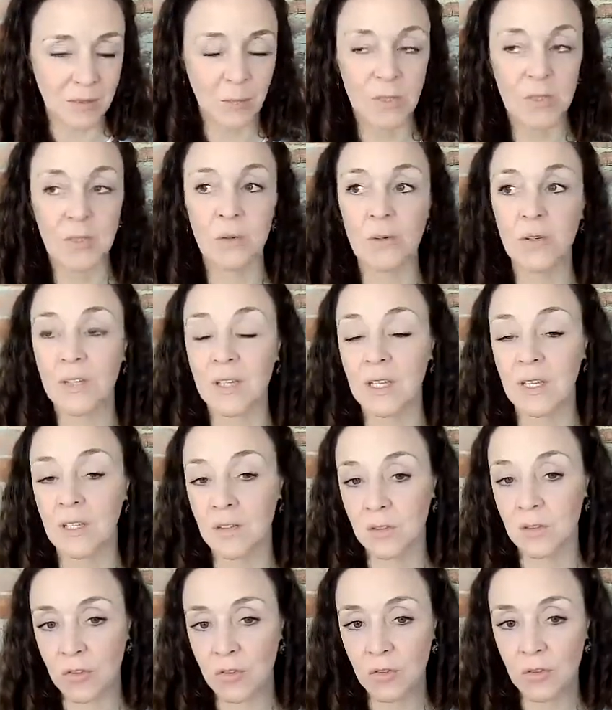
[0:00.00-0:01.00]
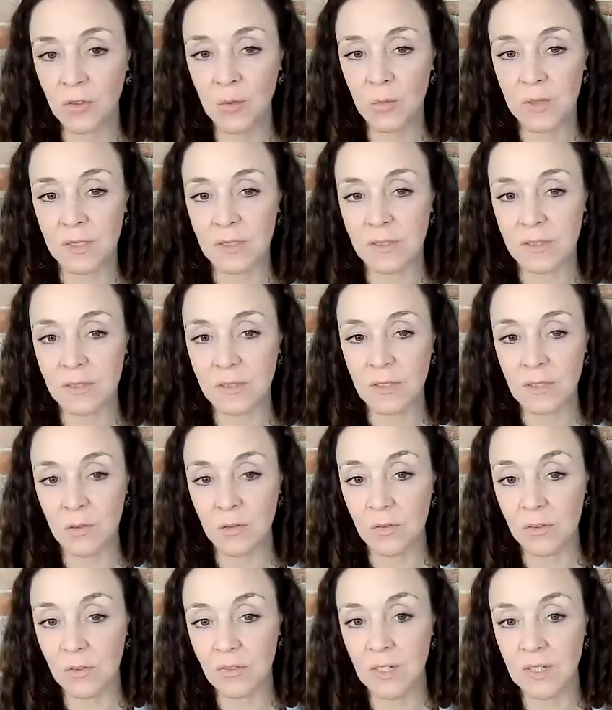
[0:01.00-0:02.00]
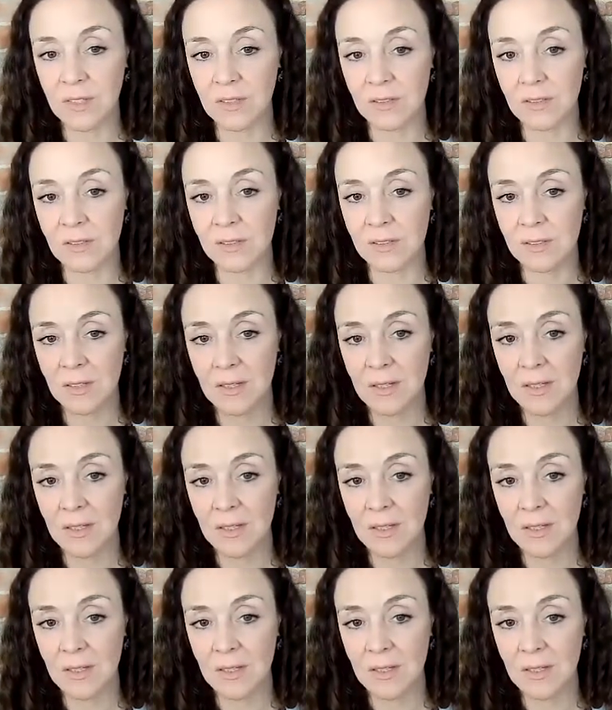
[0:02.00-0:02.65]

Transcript: When you're looking at your traumas, your triggers,